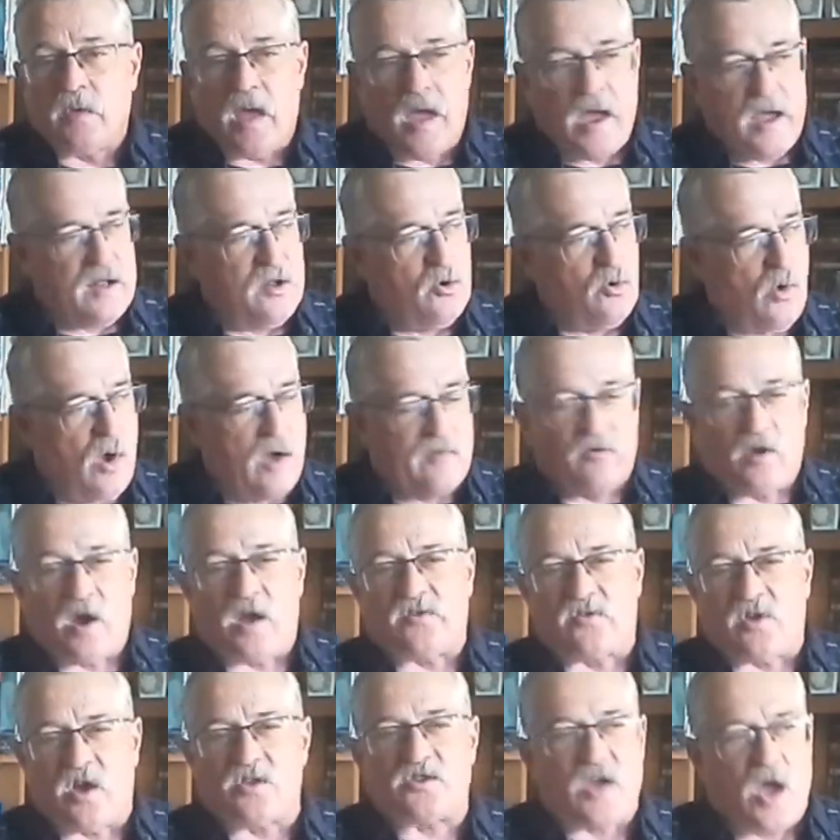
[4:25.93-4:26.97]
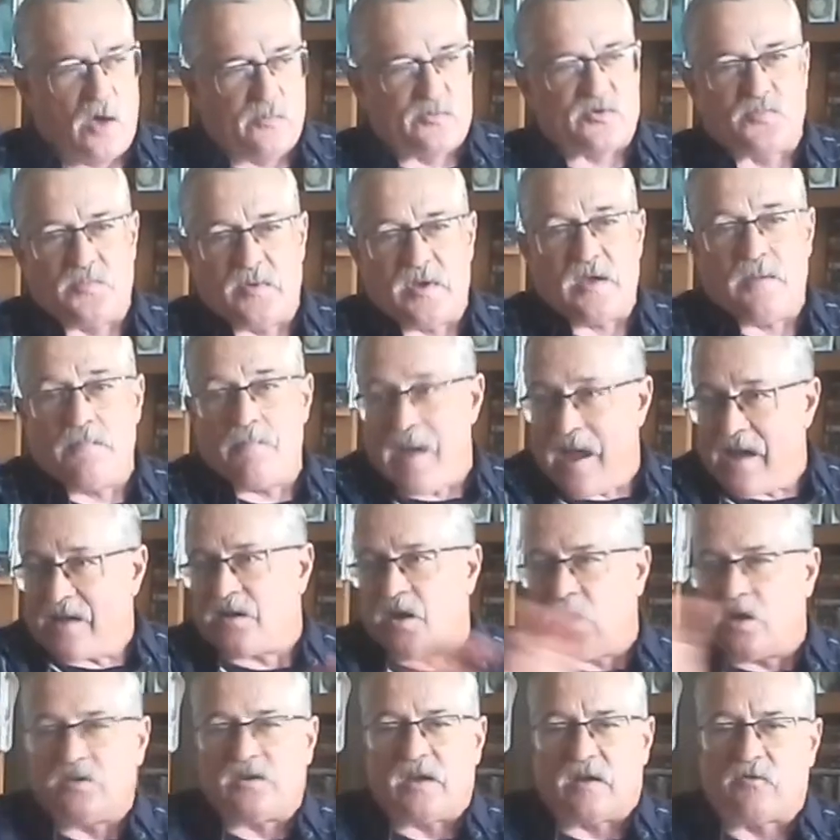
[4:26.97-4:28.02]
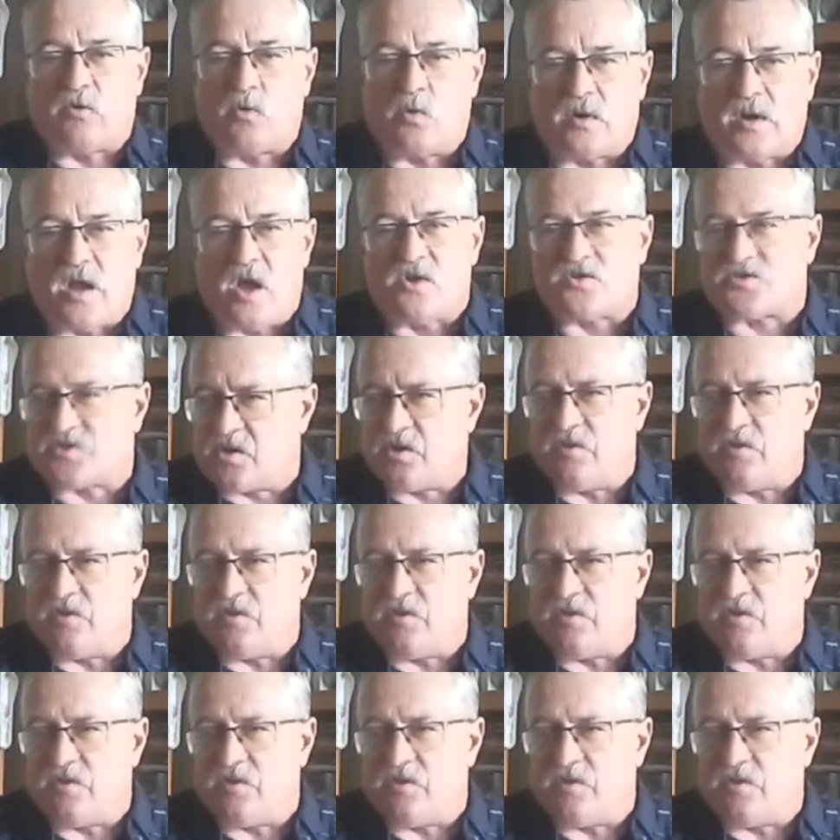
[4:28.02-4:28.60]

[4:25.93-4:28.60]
And whoever I touch helps me manhunt everyone else.